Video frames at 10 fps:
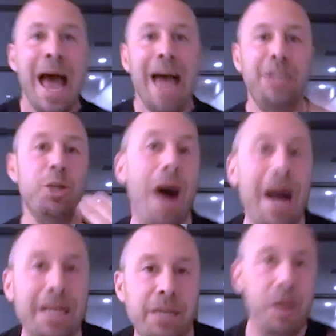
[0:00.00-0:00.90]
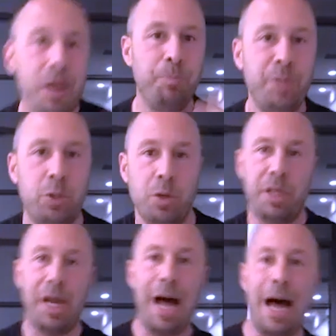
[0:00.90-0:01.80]
And so I developed this sort of
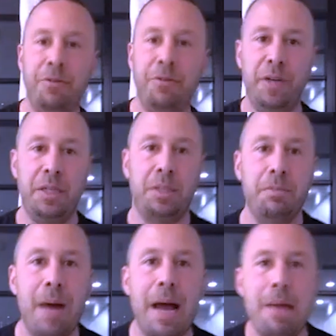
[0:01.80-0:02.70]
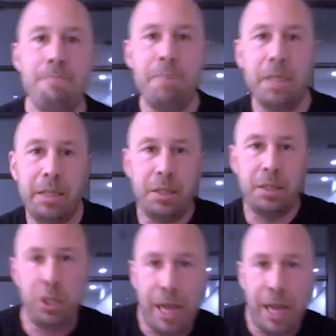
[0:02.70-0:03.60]
confidence in my ability to
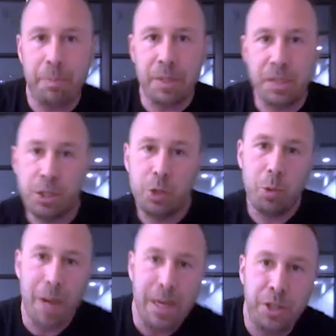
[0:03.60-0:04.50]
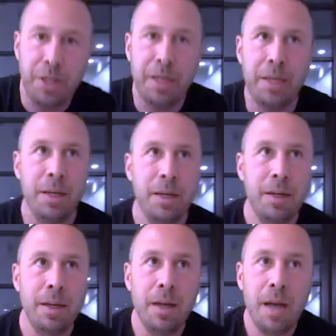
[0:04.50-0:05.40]
shape a situation. And
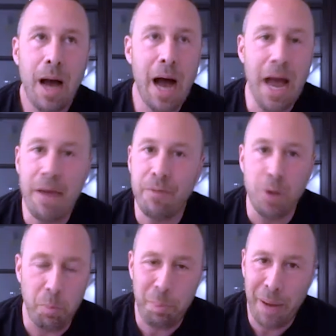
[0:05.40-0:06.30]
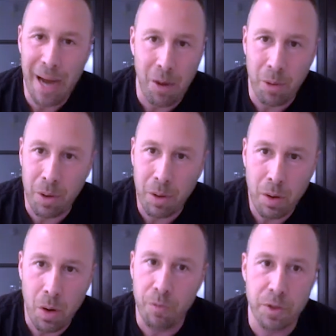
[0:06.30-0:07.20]
I have no power
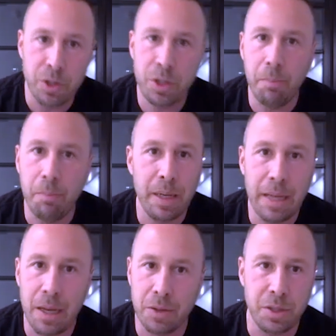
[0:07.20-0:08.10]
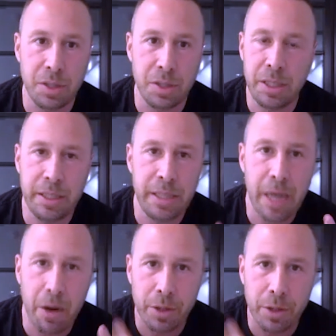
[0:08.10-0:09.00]
over somebody else's
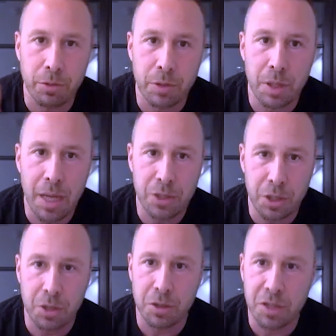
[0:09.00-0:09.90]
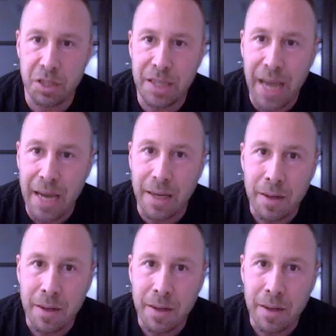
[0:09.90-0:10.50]
characterological state.